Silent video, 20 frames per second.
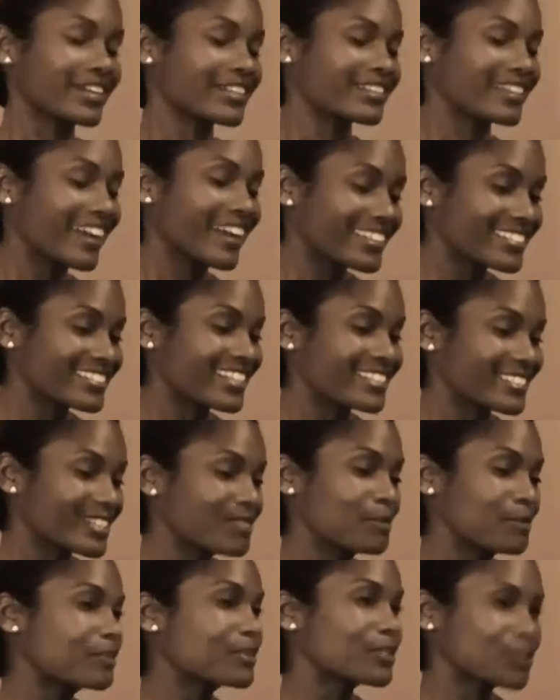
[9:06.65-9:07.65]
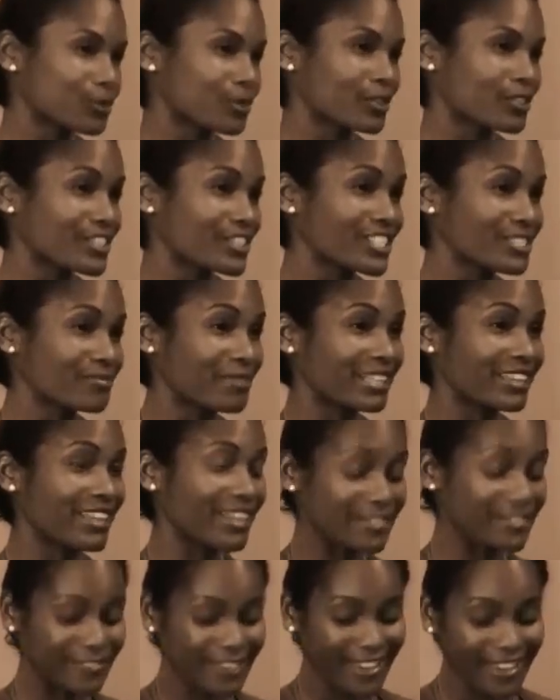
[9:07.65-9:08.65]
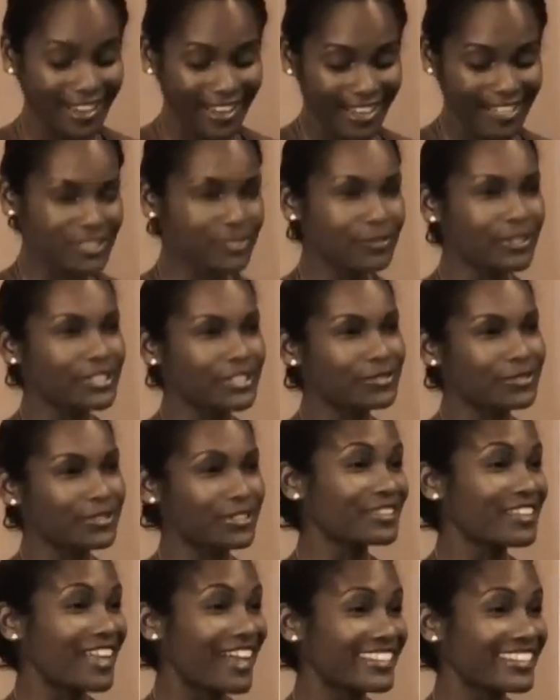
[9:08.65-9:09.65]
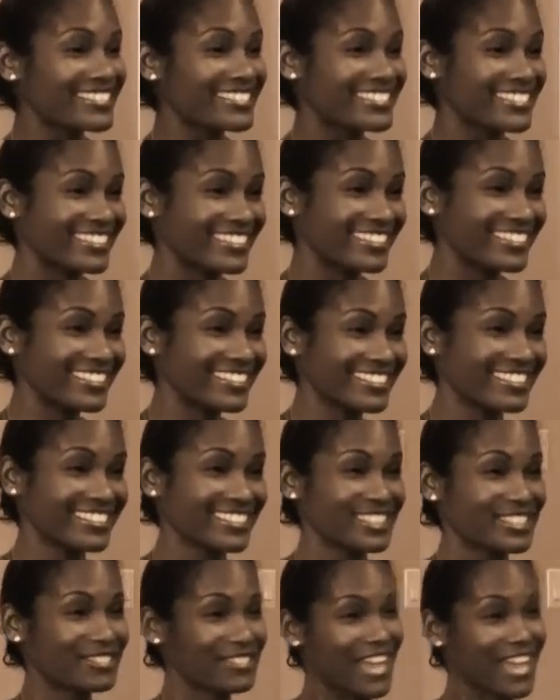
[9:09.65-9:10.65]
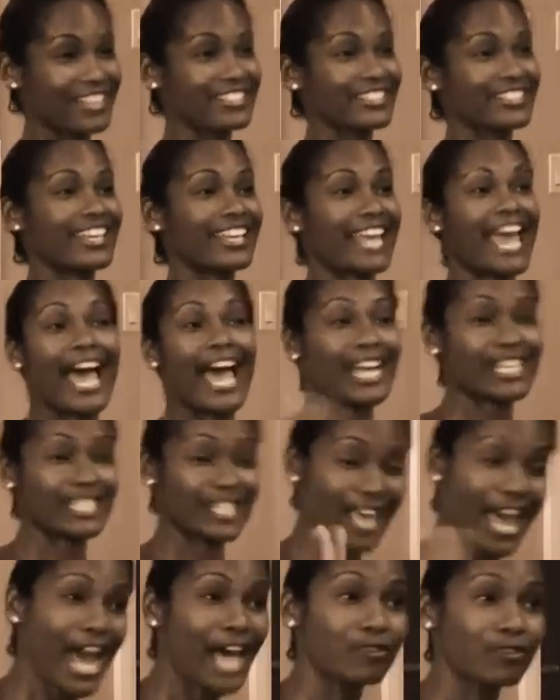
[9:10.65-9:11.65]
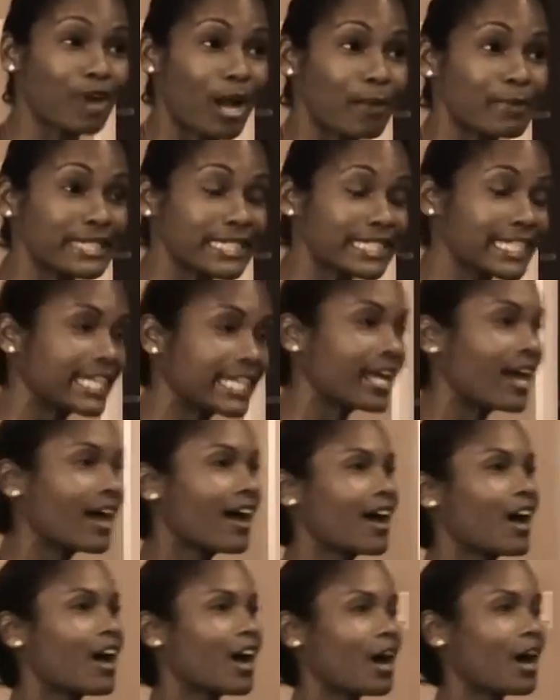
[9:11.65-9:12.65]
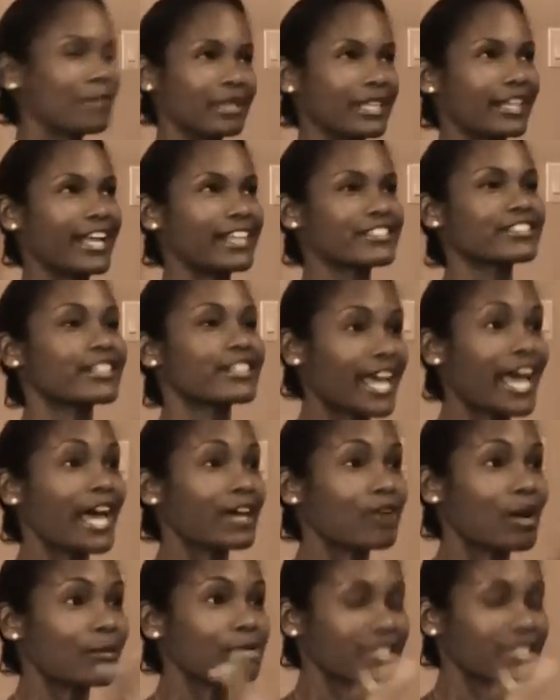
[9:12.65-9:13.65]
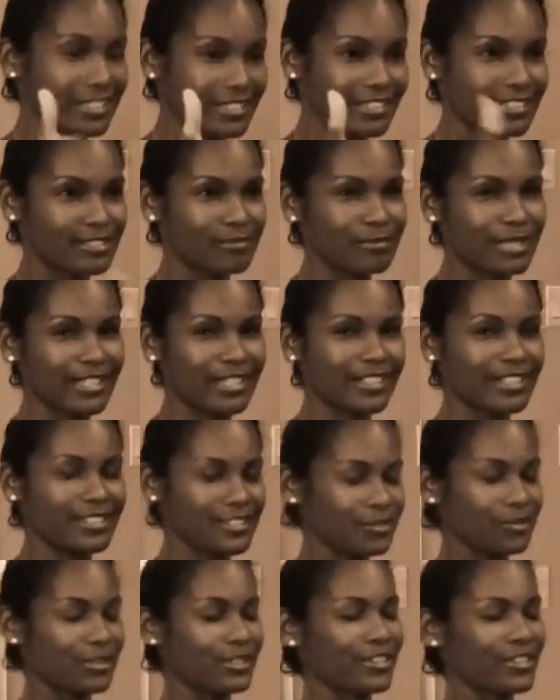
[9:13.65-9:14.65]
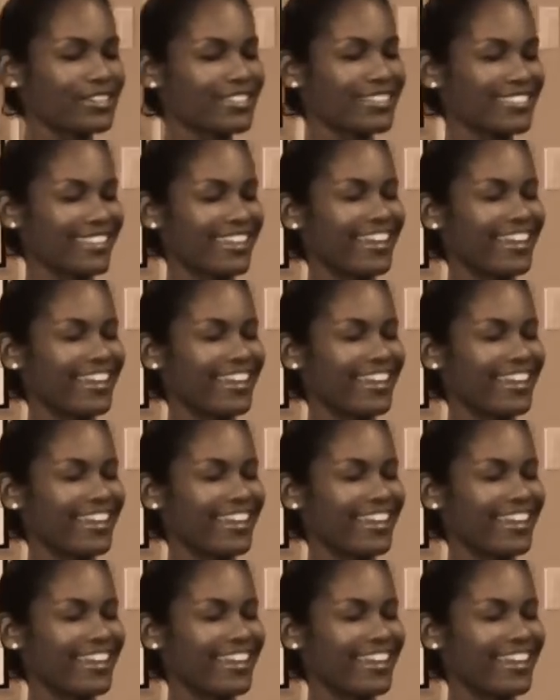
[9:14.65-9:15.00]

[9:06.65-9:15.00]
I tell people that Twitter changed my life. I joined Twitter last year, hashtag at Robinne Lee. I mean, not hashtag, at Robinne Lee. That's my Twitter thing.